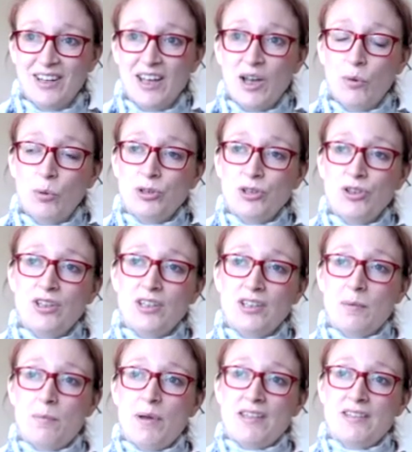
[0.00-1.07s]
what do you think is
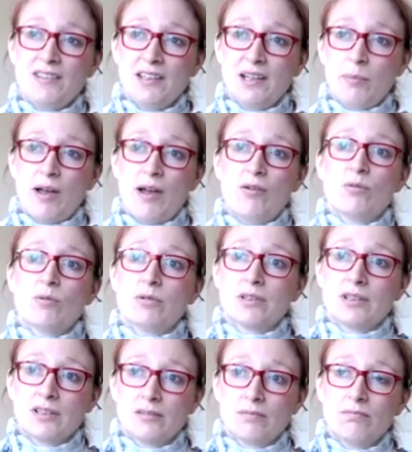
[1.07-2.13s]
the best thing about
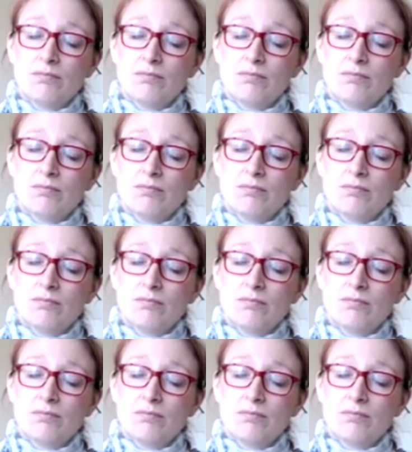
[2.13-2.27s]
autism